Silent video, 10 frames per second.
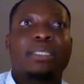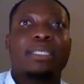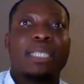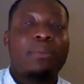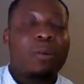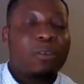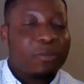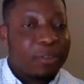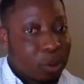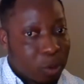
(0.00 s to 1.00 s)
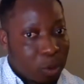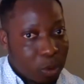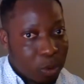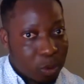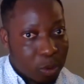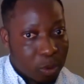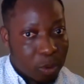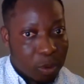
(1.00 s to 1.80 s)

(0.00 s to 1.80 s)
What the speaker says: some of the schools